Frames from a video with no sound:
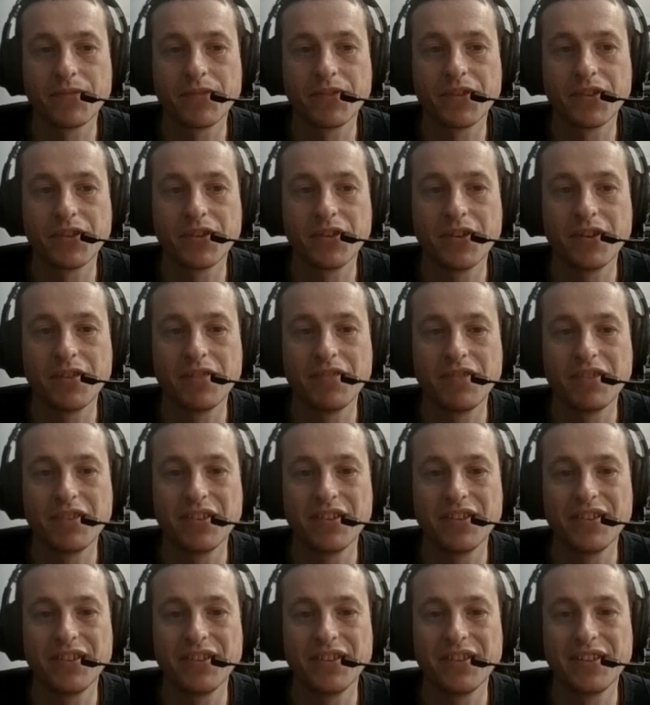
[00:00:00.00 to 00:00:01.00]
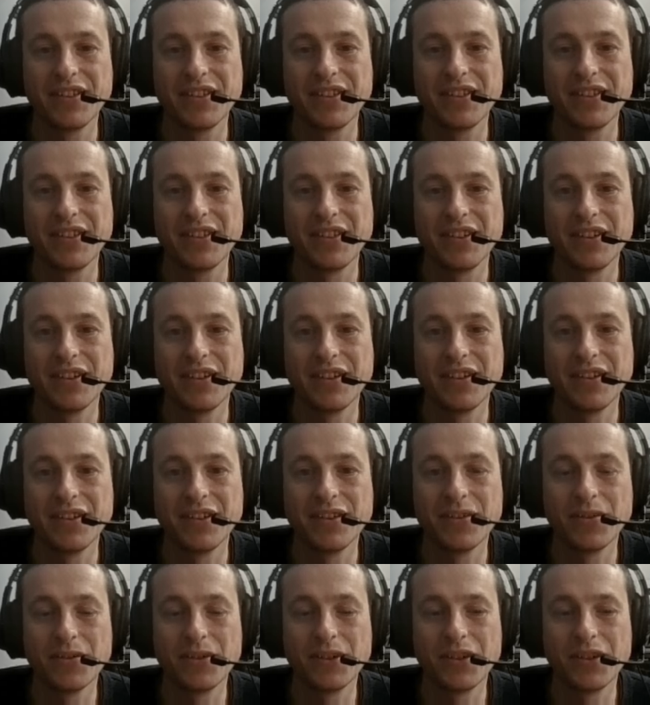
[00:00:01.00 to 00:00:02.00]
so I feel...
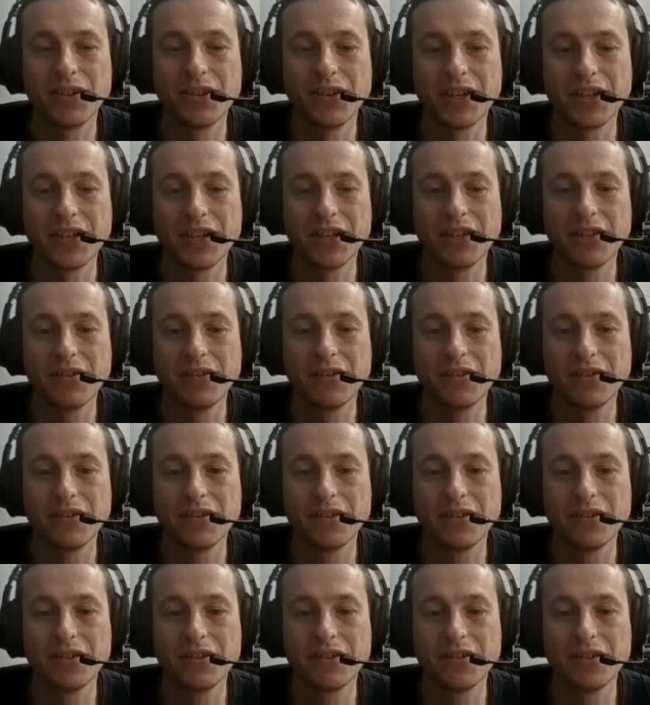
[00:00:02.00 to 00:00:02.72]
Oh, where do I go?